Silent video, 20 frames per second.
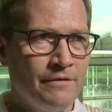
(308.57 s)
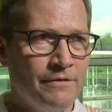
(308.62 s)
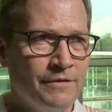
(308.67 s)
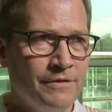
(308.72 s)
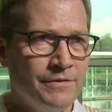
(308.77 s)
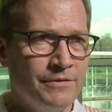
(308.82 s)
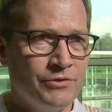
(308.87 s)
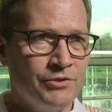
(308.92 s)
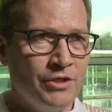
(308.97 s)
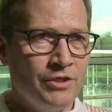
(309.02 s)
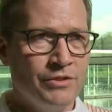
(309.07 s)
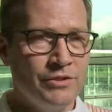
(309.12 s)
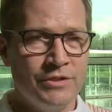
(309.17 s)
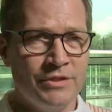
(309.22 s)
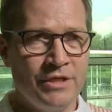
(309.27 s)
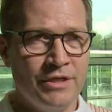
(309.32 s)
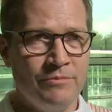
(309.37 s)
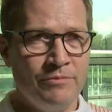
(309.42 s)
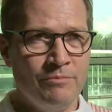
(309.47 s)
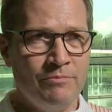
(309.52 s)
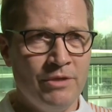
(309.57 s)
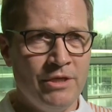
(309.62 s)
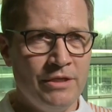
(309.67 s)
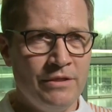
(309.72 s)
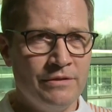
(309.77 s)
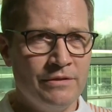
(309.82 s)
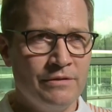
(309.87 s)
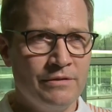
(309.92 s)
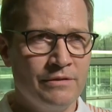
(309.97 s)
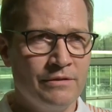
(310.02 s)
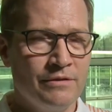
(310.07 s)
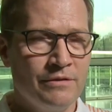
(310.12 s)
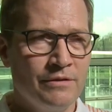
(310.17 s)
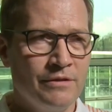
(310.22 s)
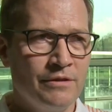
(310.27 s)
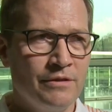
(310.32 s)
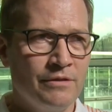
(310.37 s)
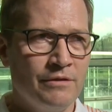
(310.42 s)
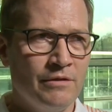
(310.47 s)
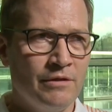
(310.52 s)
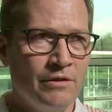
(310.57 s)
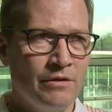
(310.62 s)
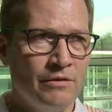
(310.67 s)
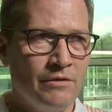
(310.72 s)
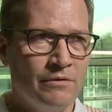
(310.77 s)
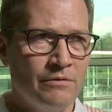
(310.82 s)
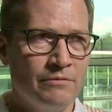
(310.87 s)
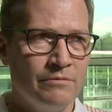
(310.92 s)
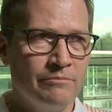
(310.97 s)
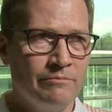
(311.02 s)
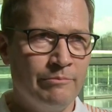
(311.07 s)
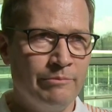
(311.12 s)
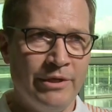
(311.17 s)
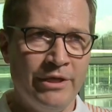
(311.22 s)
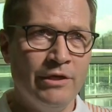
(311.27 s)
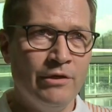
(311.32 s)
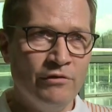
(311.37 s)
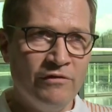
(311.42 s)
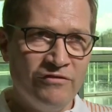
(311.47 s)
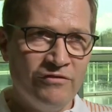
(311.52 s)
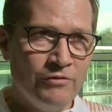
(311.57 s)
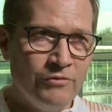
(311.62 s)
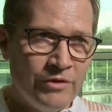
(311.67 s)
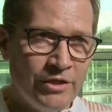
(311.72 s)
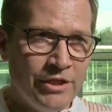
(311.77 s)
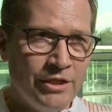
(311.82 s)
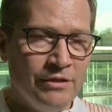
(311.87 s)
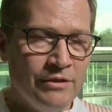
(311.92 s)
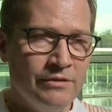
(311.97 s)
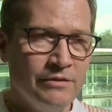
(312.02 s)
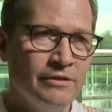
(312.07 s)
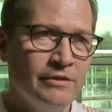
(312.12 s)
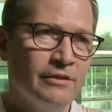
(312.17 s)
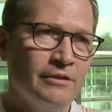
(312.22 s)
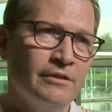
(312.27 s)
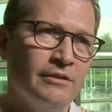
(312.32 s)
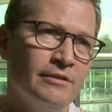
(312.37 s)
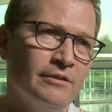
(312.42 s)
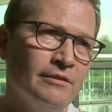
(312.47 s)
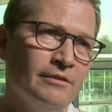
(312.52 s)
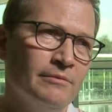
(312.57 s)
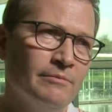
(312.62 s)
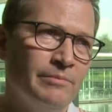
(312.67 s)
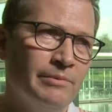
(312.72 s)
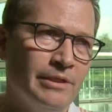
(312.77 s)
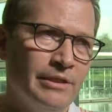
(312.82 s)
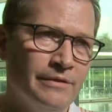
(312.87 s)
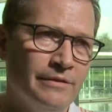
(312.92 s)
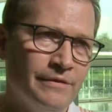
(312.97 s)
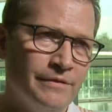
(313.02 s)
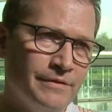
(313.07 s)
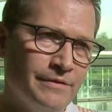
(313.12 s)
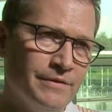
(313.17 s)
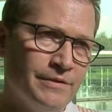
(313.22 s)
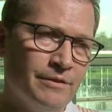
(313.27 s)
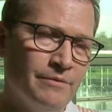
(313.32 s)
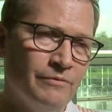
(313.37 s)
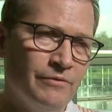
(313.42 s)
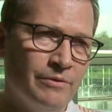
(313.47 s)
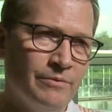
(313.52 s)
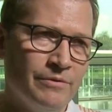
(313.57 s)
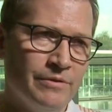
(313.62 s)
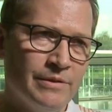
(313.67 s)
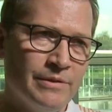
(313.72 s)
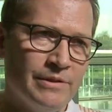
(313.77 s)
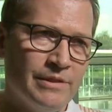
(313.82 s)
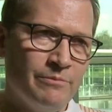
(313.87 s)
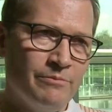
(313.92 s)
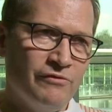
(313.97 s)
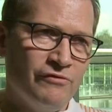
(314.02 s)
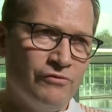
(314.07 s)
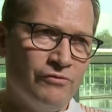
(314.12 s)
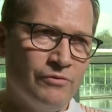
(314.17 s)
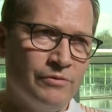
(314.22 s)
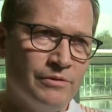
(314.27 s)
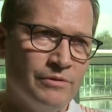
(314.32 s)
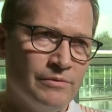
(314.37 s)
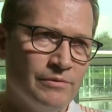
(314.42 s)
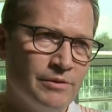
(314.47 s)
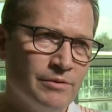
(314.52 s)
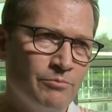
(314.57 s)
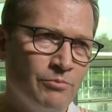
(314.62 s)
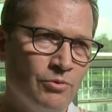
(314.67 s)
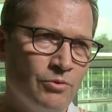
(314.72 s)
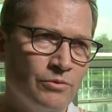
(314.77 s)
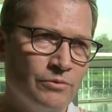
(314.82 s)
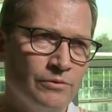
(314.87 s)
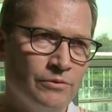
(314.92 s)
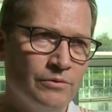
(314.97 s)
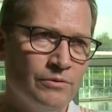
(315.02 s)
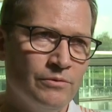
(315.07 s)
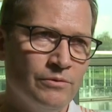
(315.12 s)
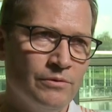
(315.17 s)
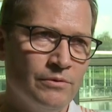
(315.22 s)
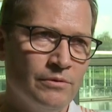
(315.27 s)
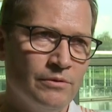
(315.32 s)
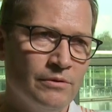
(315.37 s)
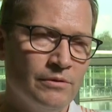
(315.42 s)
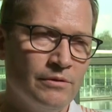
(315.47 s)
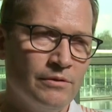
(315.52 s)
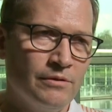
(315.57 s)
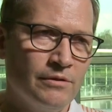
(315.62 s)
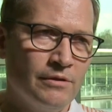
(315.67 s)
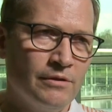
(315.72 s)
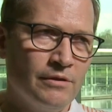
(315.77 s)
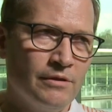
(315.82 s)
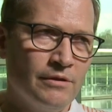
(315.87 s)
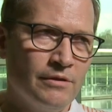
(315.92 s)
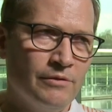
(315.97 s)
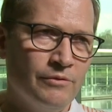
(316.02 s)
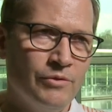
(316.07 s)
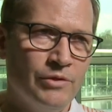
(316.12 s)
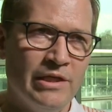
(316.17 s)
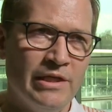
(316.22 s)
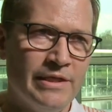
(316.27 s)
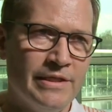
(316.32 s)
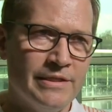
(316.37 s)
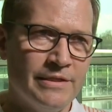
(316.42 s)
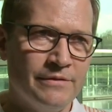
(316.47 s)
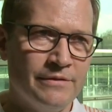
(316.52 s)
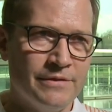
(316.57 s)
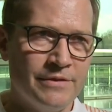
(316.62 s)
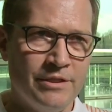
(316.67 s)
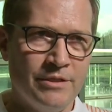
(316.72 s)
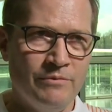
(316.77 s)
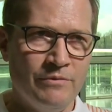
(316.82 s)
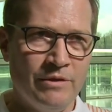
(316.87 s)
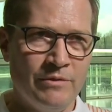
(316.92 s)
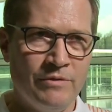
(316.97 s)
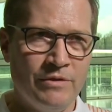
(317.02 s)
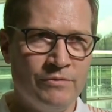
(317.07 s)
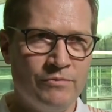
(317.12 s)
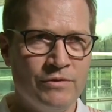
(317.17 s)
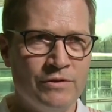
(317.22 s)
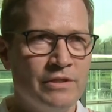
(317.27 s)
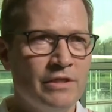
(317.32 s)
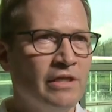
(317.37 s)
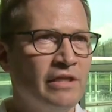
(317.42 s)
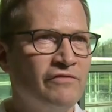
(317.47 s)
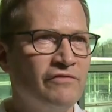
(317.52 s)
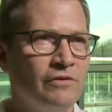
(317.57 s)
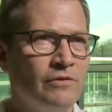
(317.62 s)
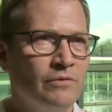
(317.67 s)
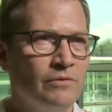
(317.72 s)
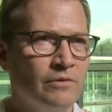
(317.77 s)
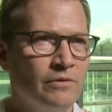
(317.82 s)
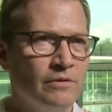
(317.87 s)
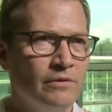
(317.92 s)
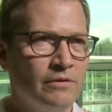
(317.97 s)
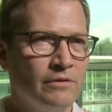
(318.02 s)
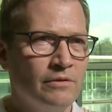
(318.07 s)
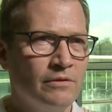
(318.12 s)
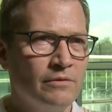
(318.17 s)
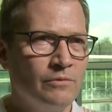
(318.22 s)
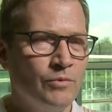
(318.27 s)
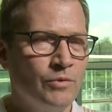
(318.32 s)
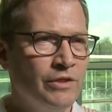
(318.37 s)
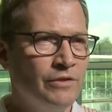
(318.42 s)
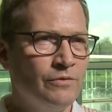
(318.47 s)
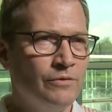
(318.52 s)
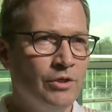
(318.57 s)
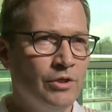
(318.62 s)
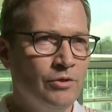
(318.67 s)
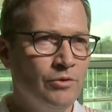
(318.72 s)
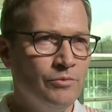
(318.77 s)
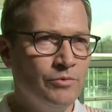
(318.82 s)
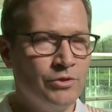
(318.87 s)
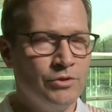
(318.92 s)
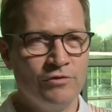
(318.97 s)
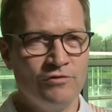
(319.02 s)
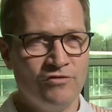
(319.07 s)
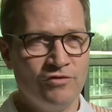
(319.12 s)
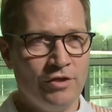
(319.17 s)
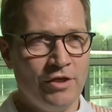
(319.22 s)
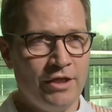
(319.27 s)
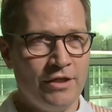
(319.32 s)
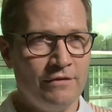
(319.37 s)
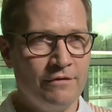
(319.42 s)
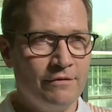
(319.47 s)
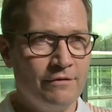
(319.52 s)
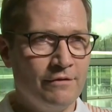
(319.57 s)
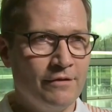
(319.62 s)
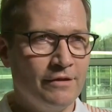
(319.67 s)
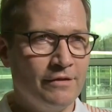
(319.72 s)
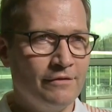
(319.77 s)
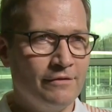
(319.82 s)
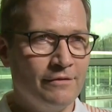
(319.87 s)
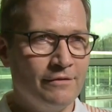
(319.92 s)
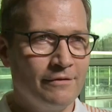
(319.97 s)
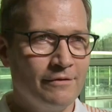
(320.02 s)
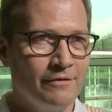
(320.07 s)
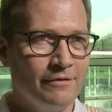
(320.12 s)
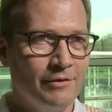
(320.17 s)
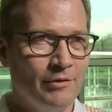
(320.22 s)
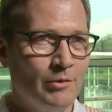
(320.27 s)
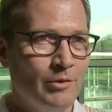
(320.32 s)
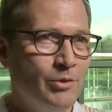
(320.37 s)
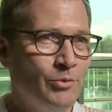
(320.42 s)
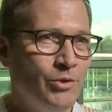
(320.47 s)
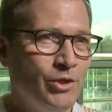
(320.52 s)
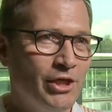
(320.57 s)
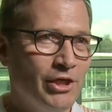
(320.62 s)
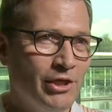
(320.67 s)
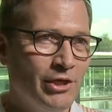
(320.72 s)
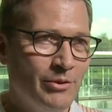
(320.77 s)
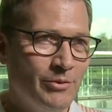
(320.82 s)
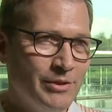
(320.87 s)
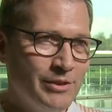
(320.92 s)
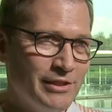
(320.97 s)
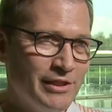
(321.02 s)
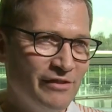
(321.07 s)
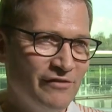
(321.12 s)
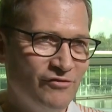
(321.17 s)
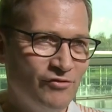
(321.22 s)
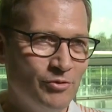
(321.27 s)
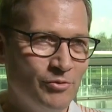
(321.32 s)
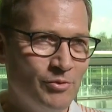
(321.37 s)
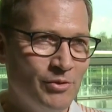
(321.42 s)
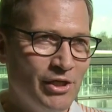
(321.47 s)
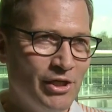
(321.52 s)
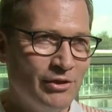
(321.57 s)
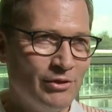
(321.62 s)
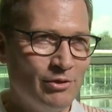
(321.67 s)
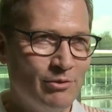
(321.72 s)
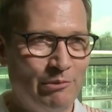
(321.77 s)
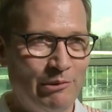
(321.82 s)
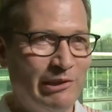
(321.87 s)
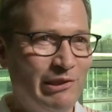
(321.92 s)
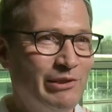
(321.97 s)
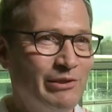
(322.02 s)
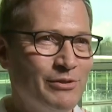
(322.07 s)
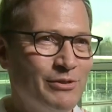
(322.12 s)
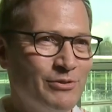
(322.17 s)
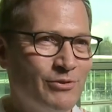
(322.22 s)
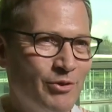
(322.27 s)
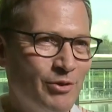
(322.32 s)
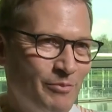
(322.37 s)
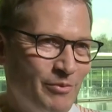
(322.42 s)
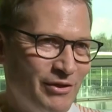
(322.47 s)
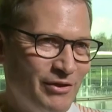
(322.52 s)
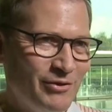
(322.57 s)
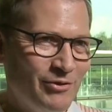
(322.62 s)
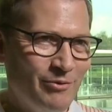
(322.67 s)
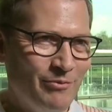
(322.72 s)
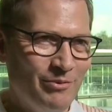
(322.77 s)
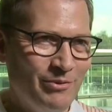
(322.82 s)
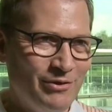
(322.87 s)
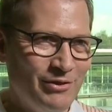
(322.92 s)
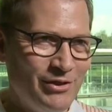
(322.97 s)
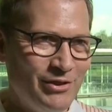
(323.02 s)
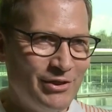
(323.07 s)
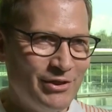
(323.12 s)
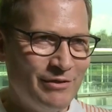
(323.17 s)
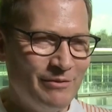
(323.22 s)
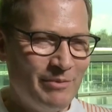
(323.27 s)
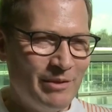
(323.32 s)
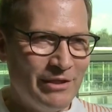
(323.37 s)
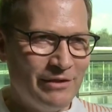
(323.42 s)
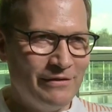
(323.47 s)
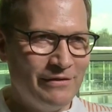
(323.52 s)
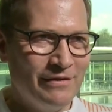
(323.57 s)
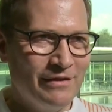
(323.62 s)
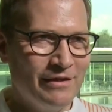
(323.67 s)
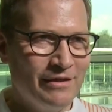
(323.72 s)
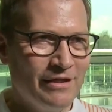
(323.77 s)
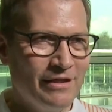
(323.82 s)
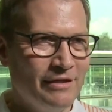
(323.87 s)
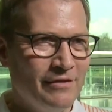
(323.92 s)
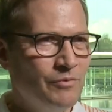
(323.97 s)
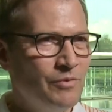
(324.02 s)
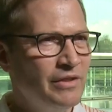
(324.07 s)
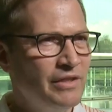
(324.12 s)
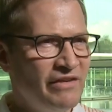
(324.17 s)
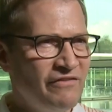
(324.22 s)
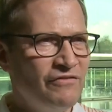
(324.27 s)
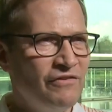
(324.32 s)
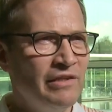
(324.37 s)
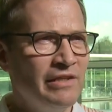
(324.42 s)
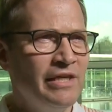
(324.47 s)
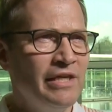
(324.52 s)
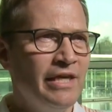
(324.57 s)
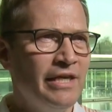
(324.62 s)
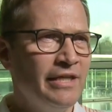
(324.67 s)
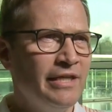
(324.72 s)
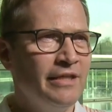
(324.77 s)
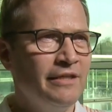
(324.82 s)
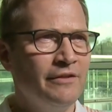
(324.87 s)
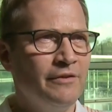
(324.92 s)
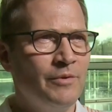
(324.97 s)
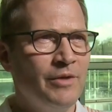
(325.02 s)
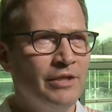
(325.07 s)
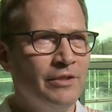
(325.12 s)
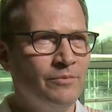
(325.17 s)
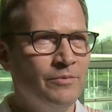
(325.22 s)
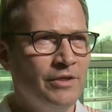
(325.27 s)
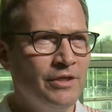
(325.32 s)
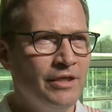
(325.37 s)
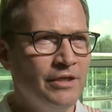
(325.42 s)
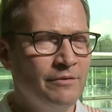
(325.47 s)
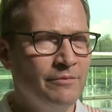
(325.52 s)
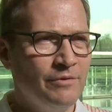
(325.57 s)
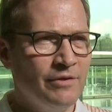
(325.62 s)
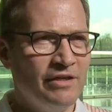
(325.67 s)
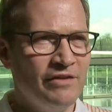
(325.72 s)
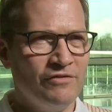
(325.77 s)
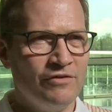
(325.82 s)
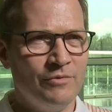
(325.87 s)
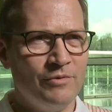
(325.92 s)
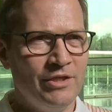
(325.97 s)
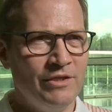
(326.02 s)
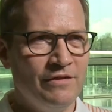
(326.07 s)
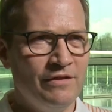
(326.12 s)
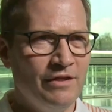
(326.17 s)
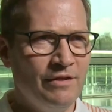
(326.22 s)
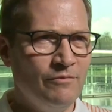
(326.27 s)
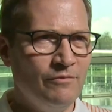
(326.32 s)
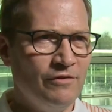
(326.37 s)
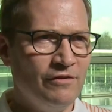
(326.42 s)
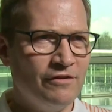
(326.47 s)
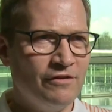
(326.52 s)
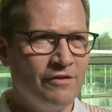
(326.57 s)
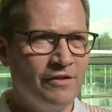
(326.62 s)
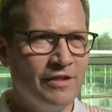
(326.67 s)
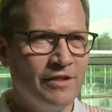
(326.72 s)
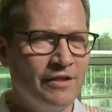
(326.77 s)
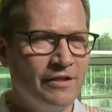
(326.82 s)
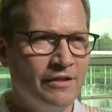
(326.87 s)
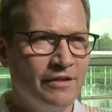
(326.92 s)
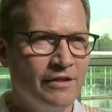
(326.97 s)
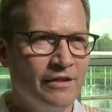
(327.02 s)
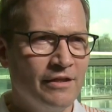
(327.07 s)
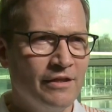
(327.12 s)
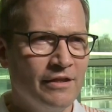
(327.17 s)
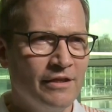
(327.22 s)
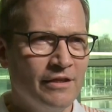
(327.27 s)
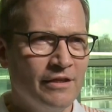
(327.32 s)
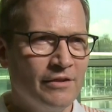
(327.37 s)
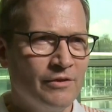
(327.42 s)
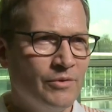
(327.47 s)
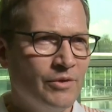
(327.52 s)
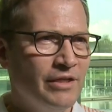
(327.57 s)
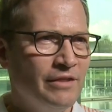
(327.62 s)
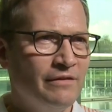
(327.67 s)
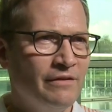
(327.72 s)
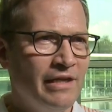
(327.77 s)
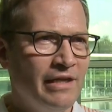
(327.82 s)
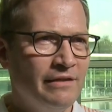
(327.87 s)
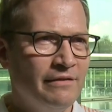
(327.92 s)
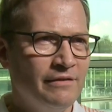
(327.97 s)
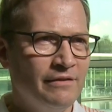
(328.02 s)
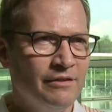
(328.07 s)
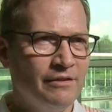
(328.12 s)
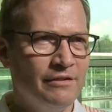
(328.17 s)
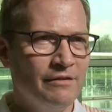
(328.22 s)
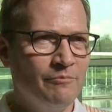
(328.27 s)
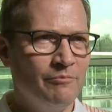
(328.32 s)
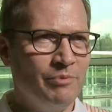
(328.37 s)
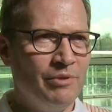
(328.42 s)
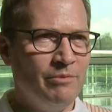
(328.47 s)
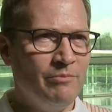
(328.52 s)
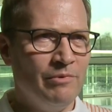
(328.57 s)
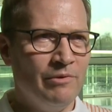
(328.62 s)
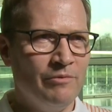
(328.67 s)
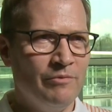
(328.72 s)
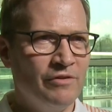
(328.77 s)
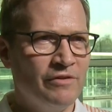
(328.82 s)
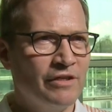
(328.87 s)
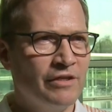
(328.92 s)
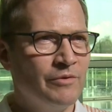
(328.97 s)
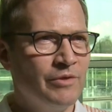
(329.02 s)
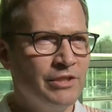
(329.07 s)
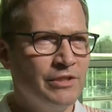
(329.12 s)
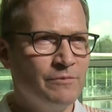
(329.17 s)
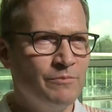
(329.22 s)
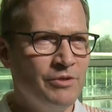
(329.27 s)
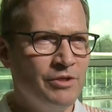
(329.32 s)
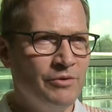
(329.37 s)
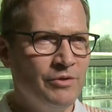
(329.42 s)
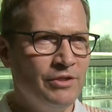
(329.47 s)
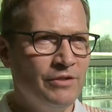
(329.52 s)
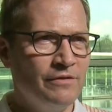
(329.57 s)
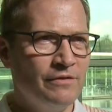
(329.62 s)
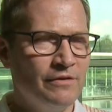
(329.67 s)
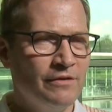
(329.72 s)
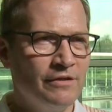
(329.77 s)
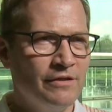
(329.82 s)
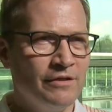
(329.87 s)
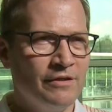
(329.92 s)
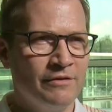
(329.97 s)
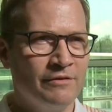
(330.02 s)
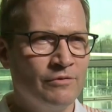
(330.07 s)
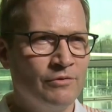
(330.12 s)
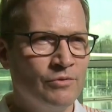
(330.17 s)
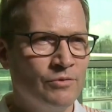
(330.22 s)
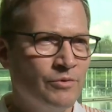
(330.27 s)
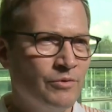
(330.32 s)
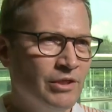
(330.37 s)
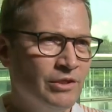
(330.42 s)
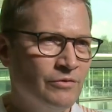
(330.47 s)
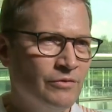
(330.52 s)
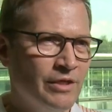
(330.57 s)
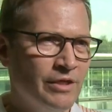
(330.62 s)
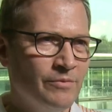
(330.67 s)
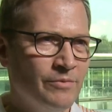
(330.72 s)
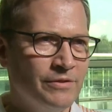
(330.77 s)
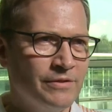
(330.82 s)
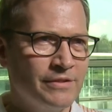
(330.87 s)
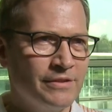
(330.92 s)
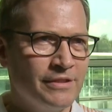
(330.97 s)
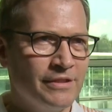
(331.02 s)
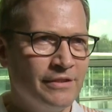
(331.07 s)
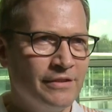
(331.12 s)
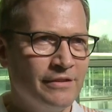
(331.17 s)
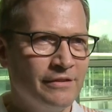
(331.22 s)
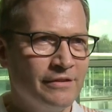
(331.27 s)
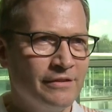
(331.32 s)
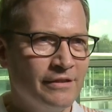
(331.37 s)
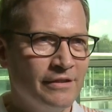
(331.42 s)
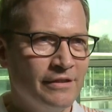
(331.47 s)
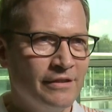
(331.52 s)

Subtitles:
these changes that we made are paying off already. But at the same time, as I said before, it's also important to realize at the same time that we still have a long way to go. We shouldn't forget that only a week ago in Zandvoort we got completely destroyed by the competition, but we're definitely heading in the right way. We have a great team with great talented people with a great spirit, 2 great drivers, and